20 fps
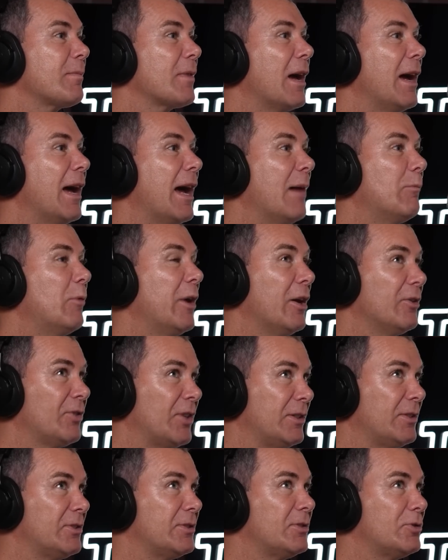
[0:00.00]
when I was
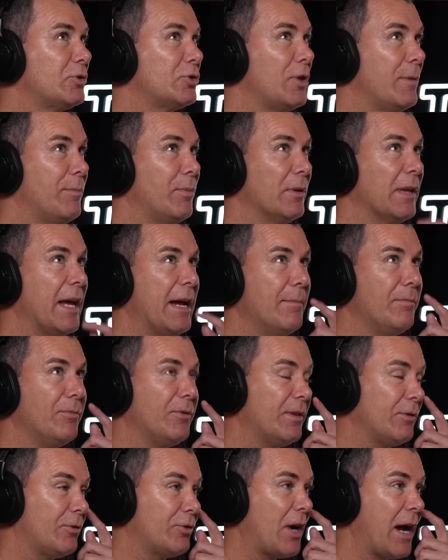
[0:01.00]
at Triple M,
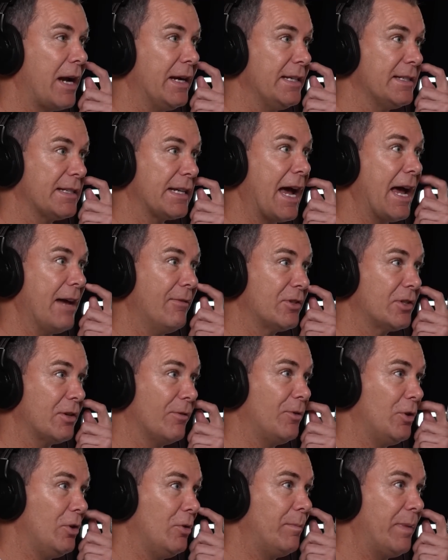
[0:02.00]
the tradies gave us a
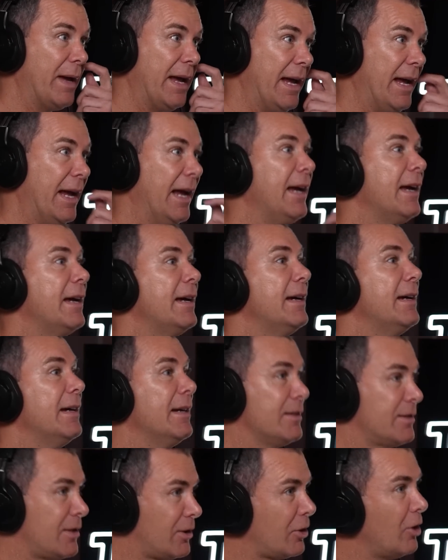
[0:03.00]
few pair,
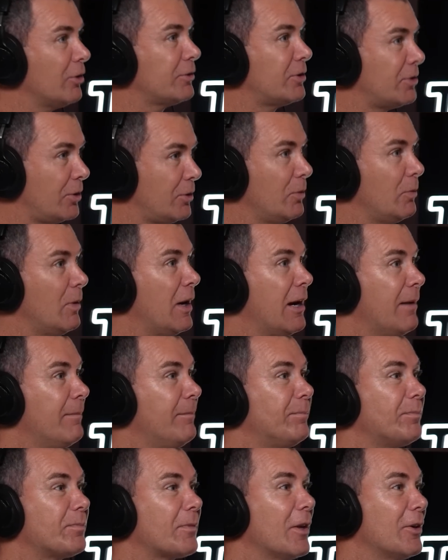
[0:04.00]
so got
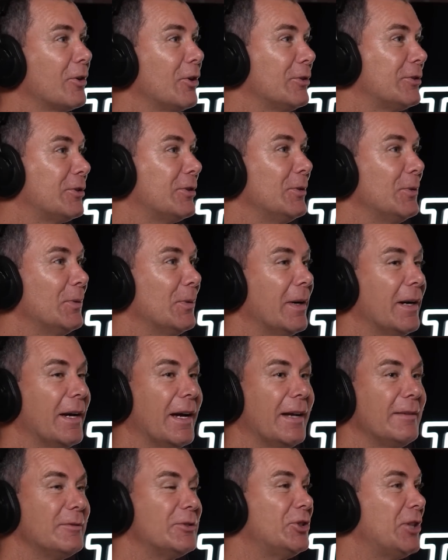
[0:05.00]

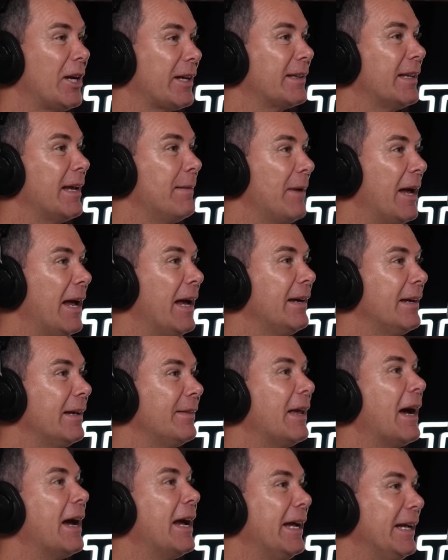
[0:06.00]
to check them out,
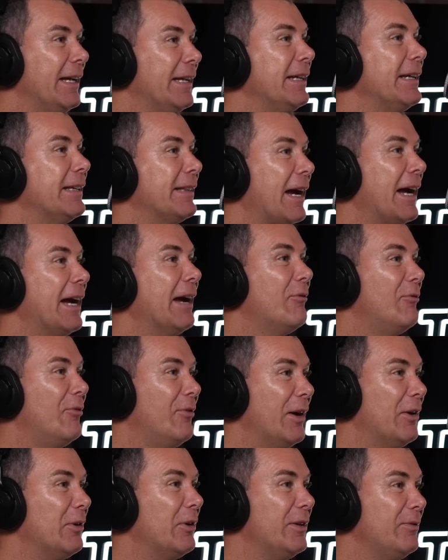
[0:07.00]
and they are
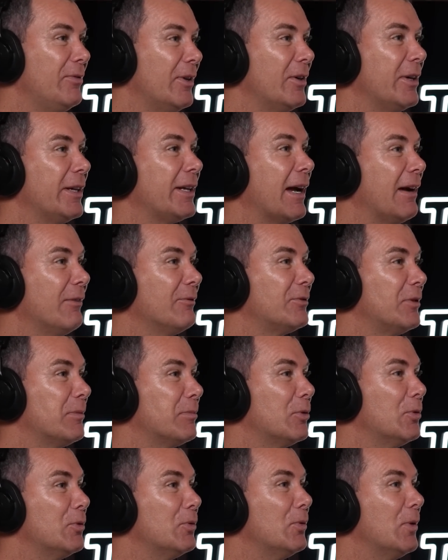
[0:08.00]
very, very
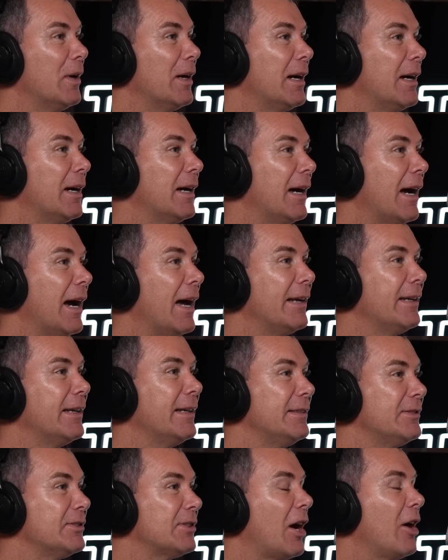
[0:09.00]
comfortable
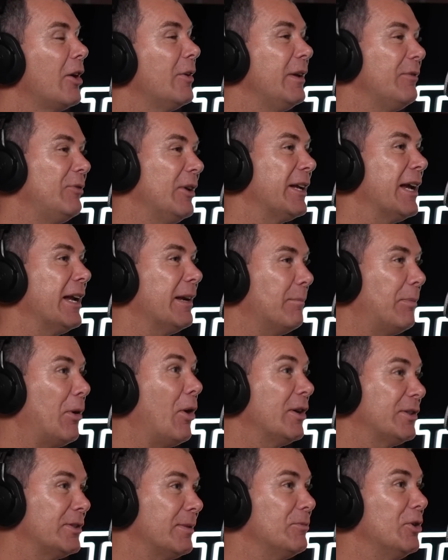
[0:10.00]
undies. So if you're going to
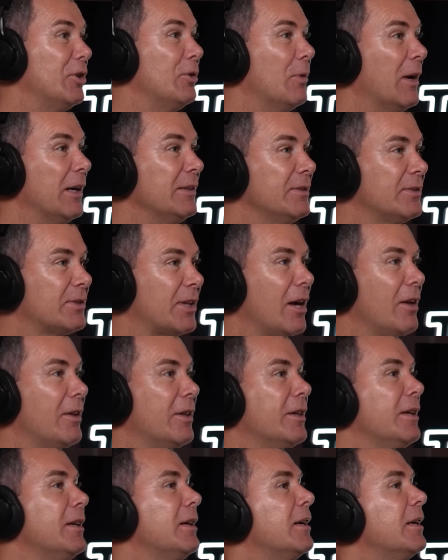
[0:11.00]
buy some new ones, go
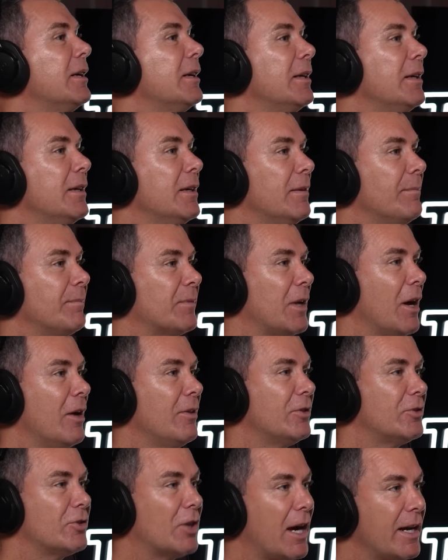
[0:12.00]
the
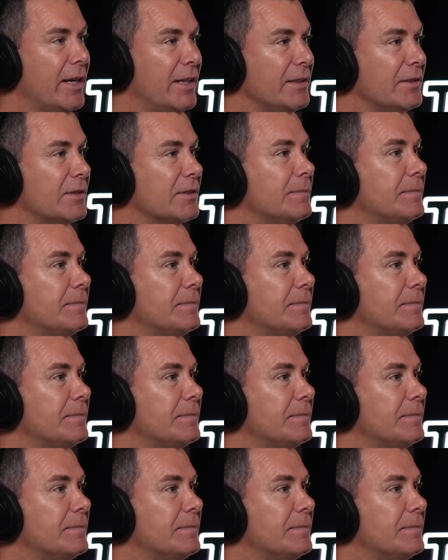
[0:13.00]
tradies.